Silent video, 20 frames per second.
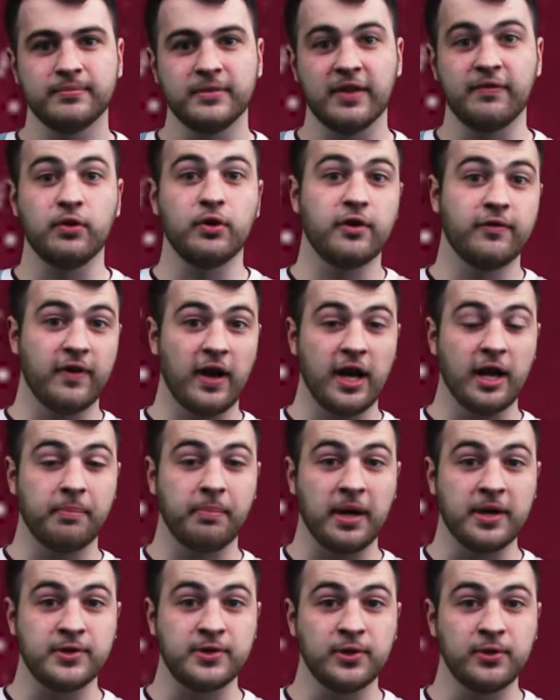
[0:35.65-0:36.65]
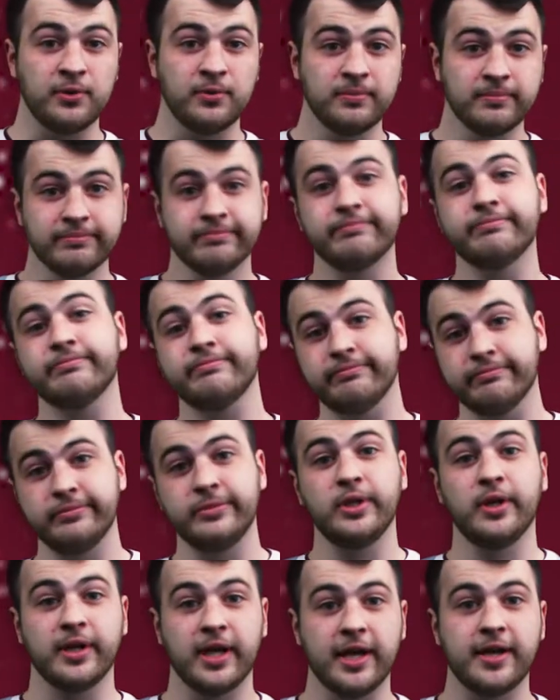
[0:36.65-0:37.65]
If you divide it by 2,
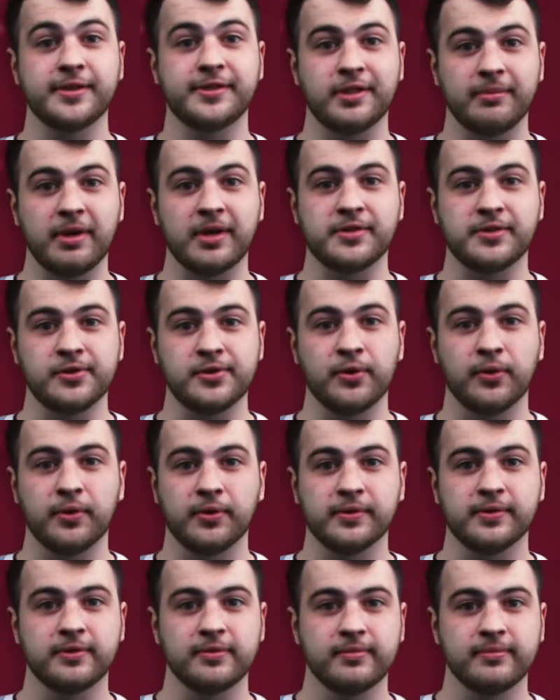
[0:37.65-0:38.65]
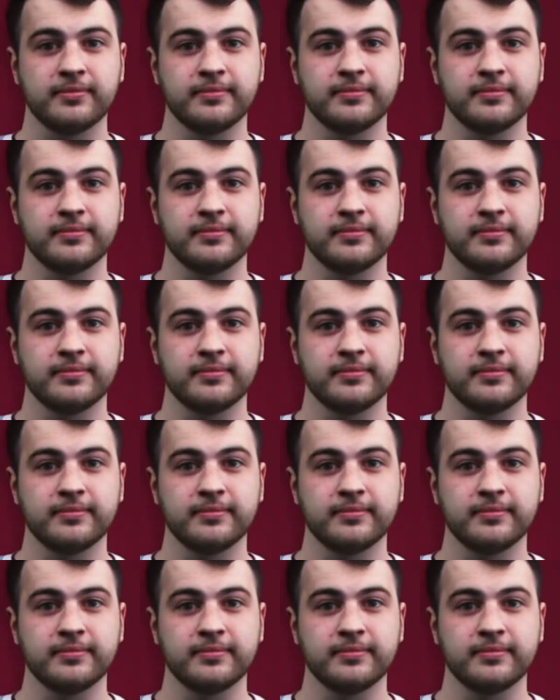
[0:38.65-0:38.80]
you'll get your semester totals.